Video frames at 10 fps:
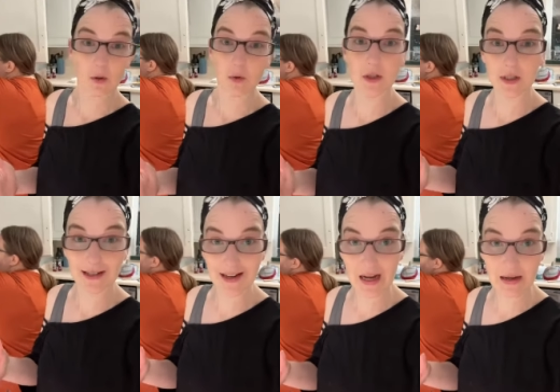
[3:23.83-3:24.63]
we're just
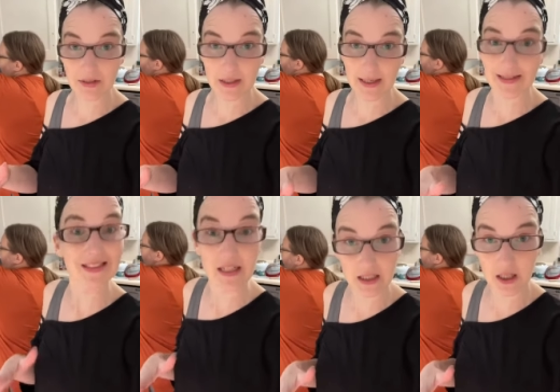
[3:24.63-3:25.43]
gonna have to say
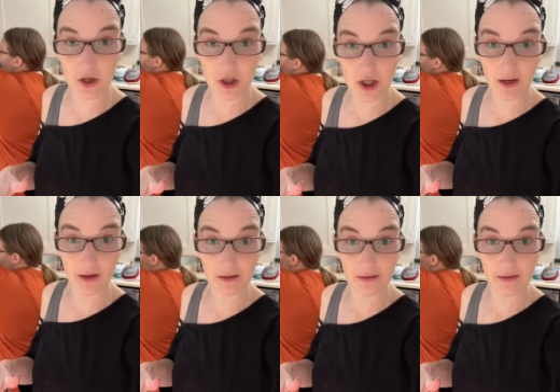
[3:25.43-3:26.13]
season your chicken.